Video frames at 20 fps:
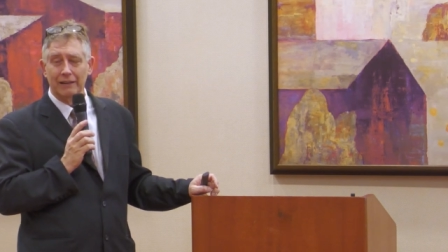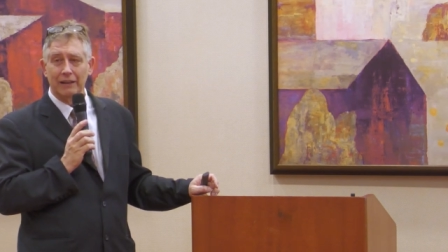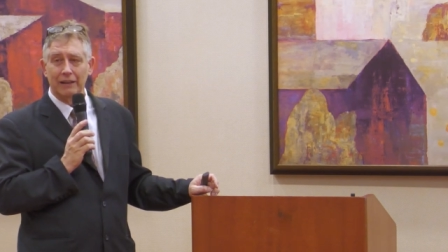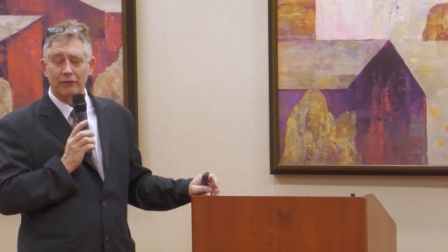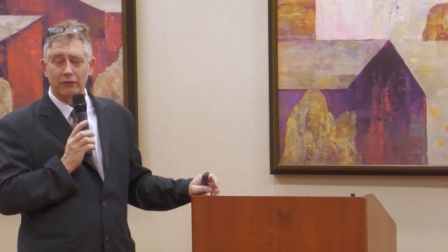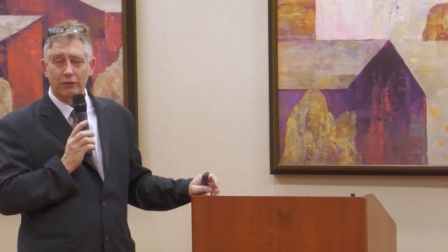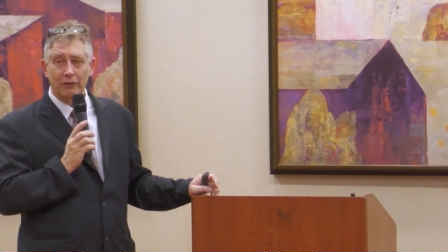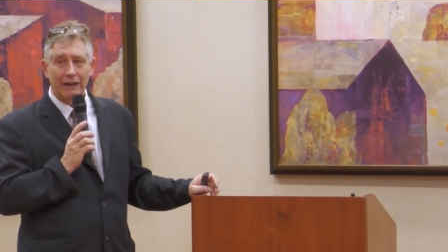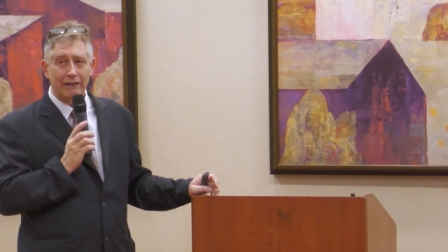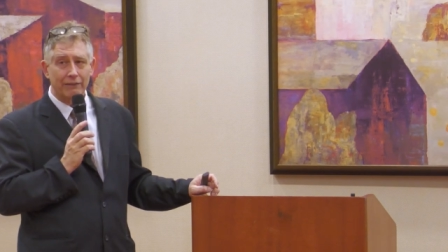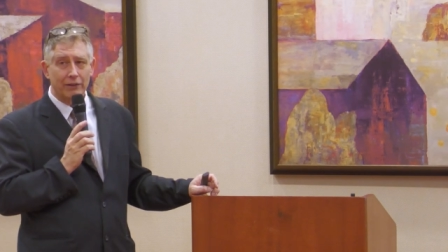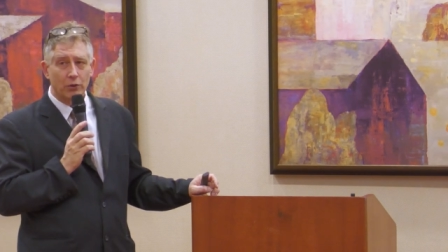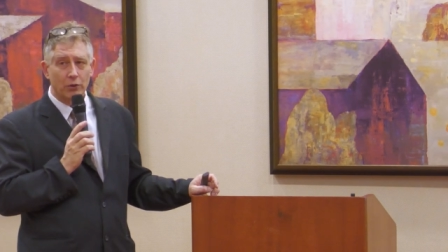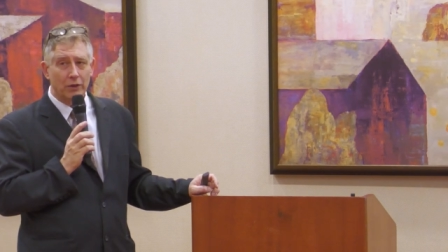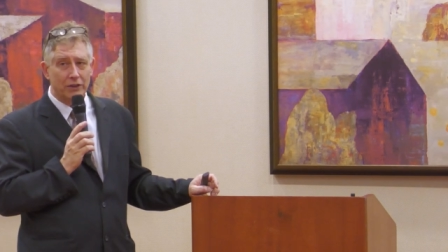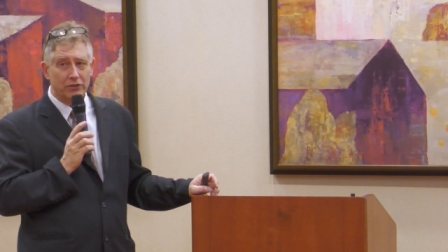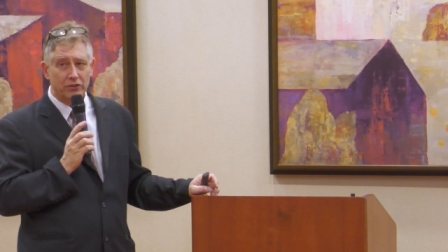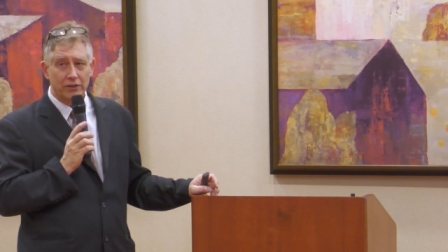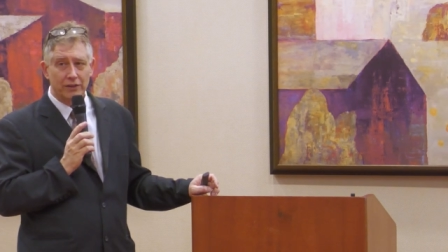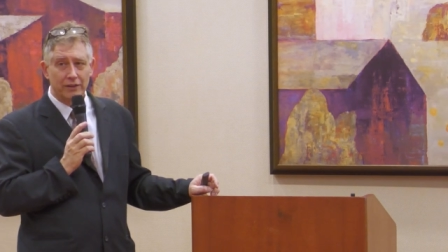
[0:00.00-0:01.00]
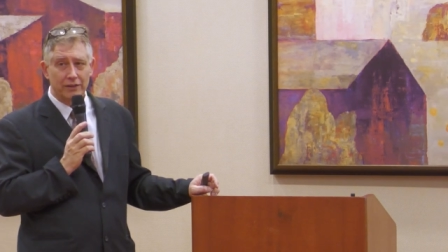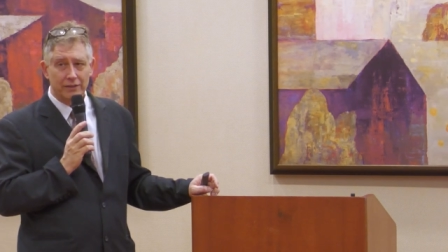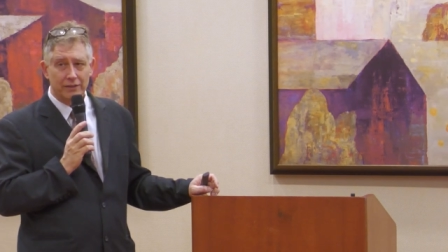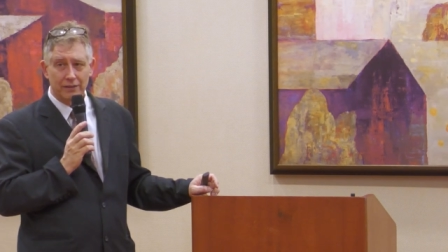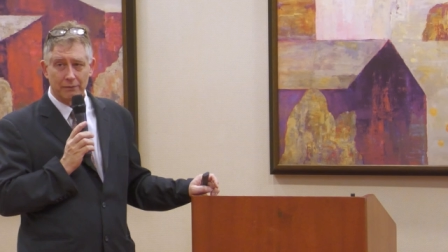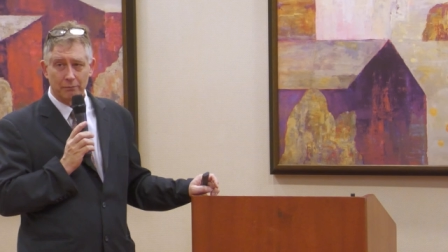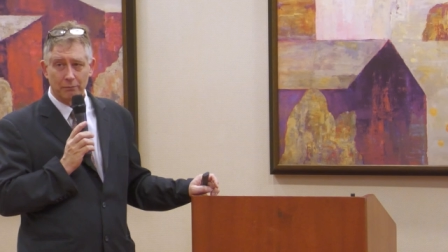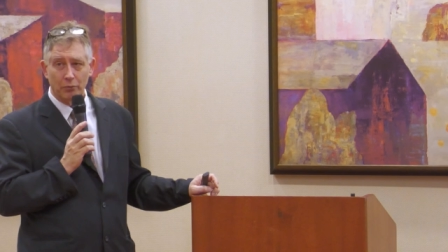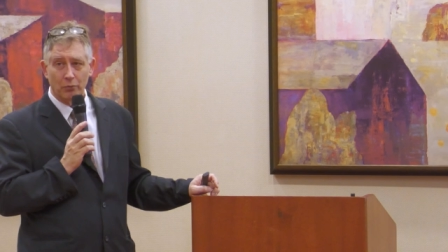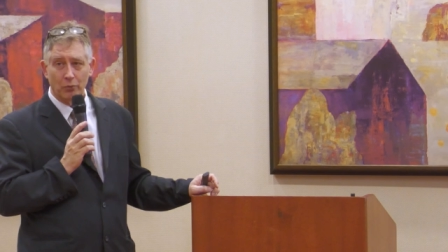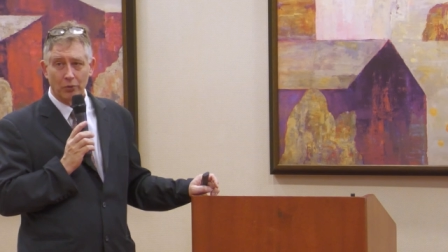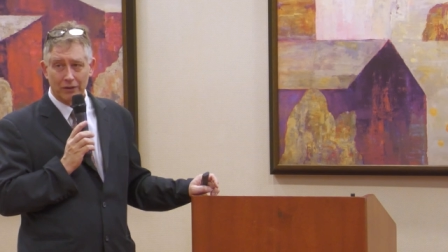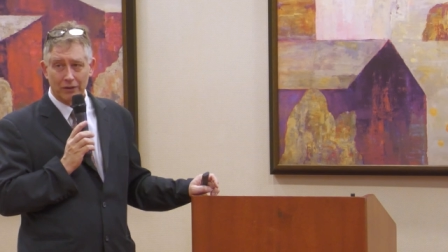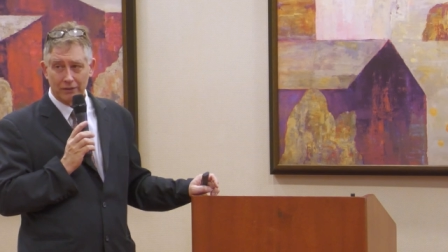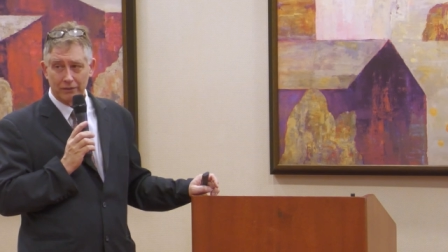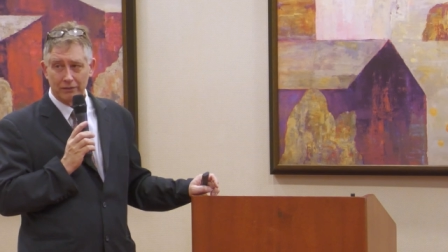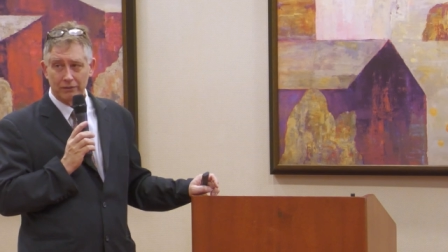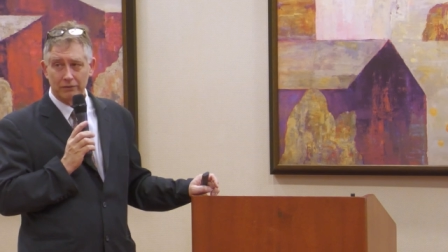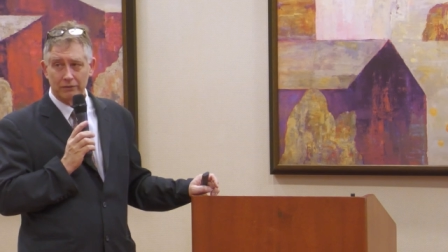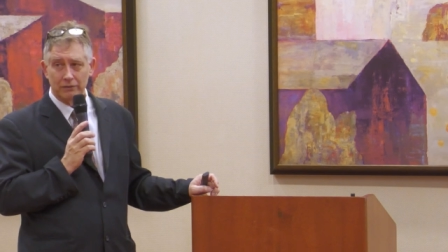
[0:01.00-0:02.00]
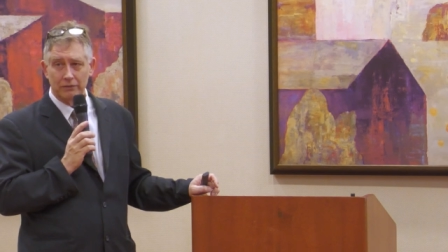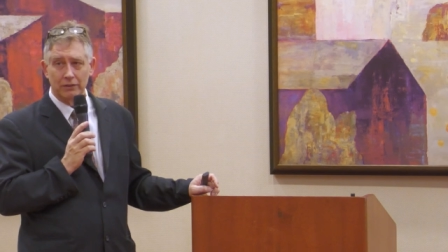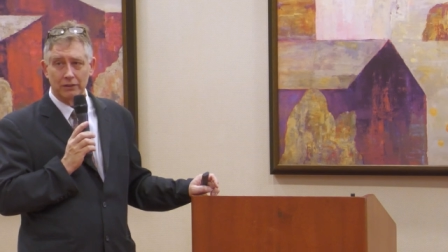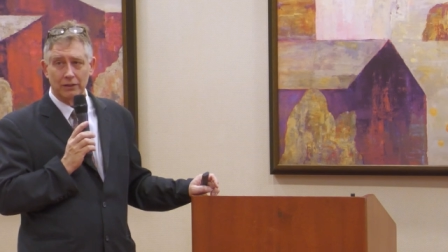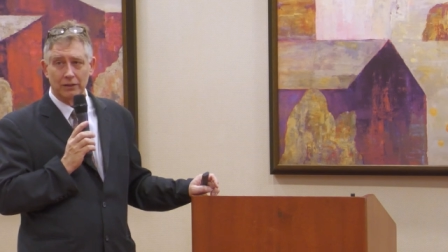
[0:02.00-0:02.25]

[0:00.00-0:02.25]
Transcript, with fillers: If you have a question that's important,